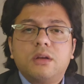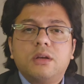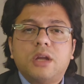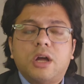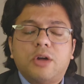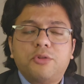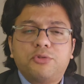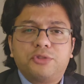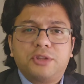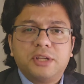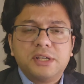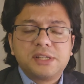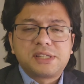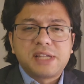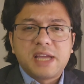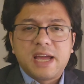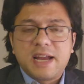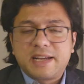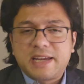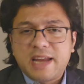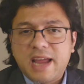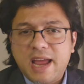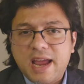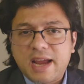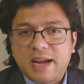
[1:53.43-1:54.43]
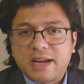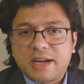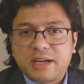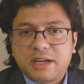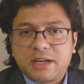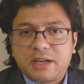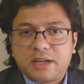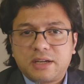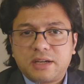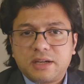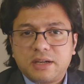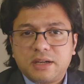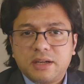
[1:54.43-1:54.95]
Now, this
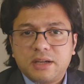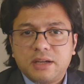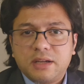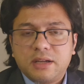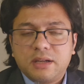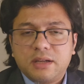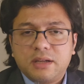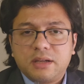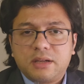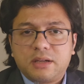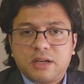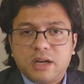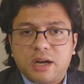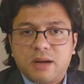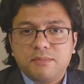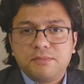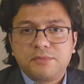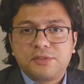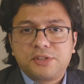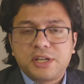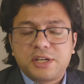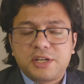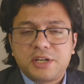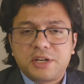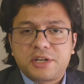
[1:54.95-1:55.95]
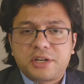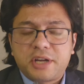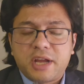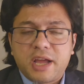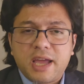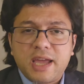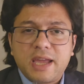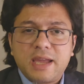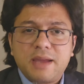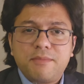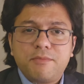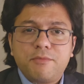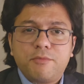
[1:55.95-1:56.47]
attack comes at a
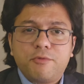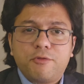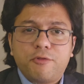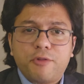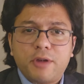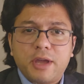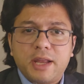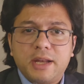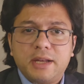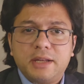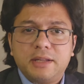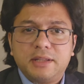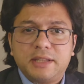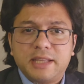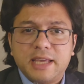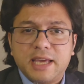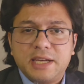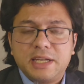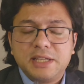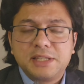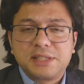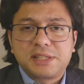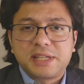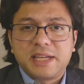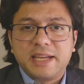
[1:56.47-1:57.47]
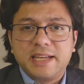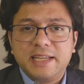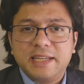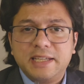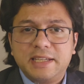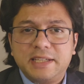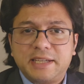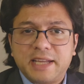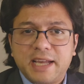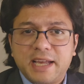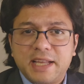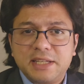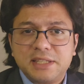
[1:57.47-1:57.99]
time when there is
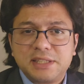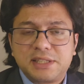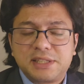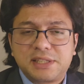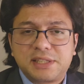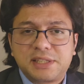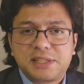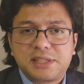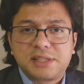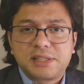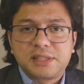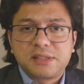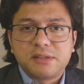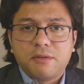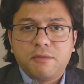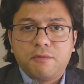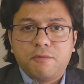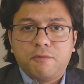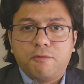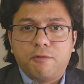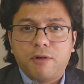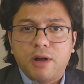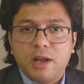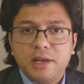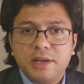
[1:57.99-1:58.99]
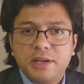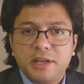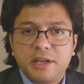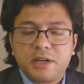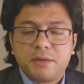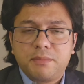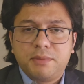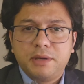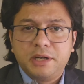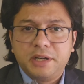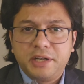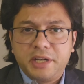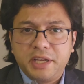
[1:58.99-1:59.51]
intense
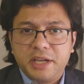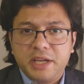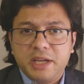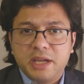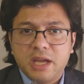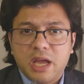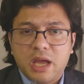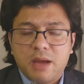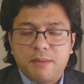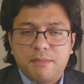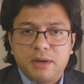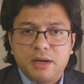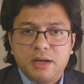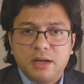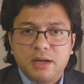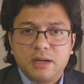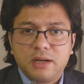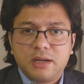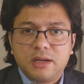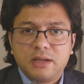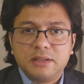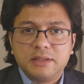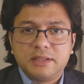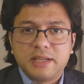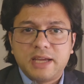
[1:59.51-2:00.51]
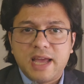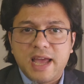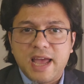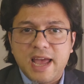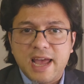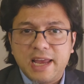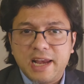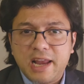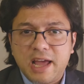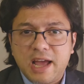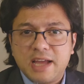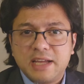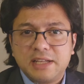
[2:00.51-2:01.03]
vulnerability among the
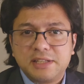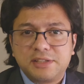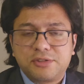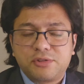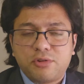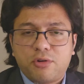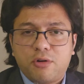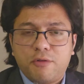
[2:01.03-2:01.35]
allies